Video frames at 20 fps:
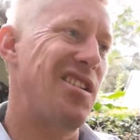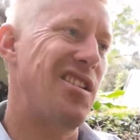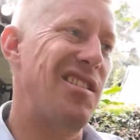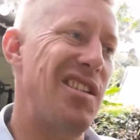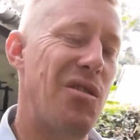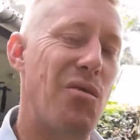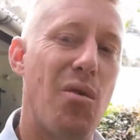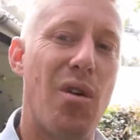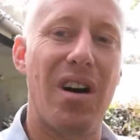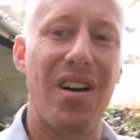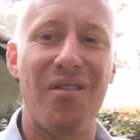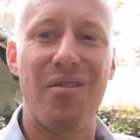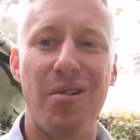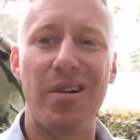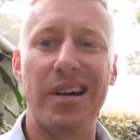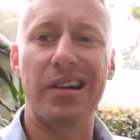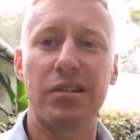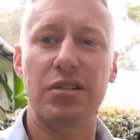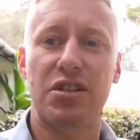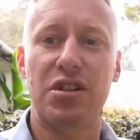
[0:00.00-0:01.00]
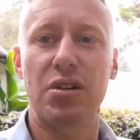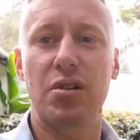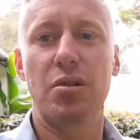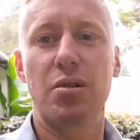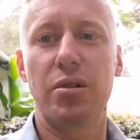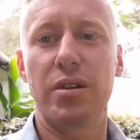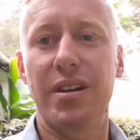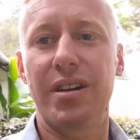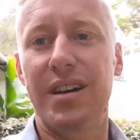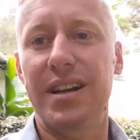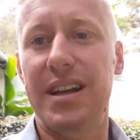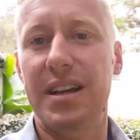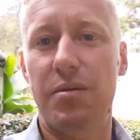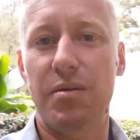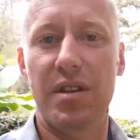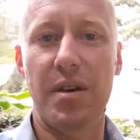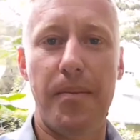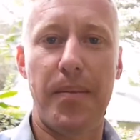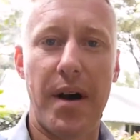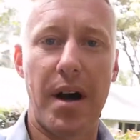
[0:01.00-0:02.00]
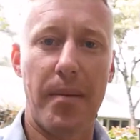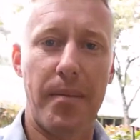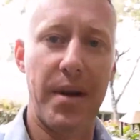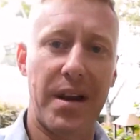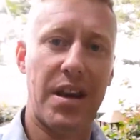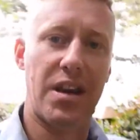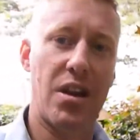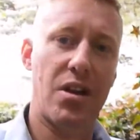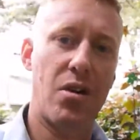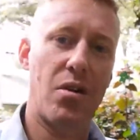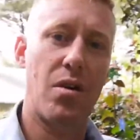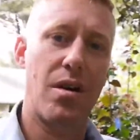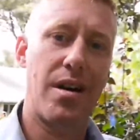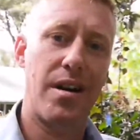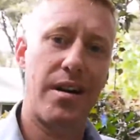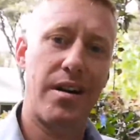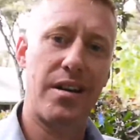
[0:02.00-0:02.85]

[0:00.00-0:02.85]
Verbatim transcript: only one real tool you need with a barbecue.